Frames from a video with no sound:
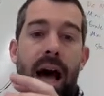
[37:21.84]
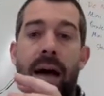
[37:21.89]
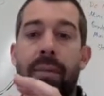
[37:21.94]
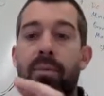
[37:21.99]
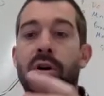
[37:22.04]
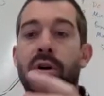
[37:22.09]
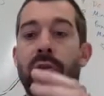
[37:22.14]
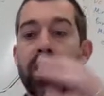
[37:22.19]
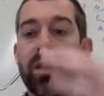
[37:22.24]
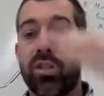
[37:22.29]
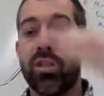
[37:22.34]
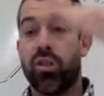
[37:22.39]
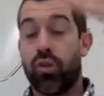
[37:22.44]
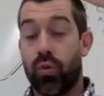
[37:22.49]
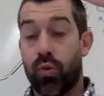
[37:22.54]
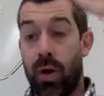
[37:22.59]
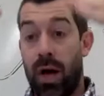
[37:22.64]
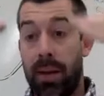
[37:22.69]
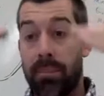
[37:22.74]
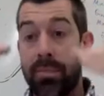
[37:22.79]
going to
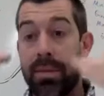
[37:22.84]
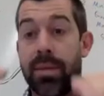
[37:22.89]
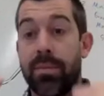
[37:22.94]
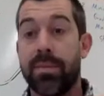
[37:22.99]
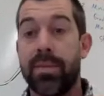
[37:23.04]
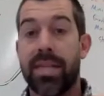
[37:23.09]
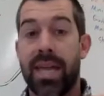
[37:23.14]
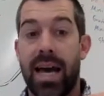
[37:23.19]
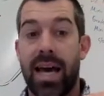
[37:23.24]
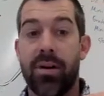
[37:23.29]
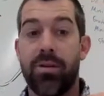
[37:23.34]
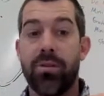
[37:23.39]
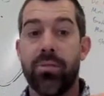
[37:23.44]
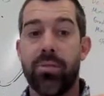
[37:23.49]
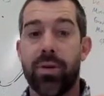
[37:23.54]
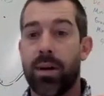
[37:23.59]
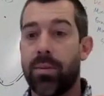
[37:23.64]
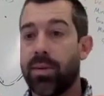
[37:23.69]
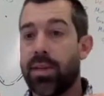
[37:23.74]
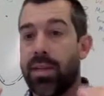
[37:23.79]
drop them down,
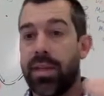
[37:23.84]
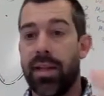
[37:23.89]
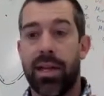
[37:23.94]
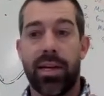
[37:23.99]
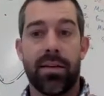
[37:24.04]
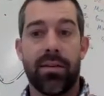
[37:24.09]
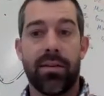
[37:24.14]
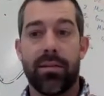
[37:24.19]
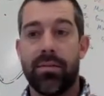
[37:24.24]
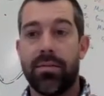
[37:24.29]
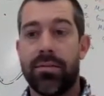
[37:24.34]
probably like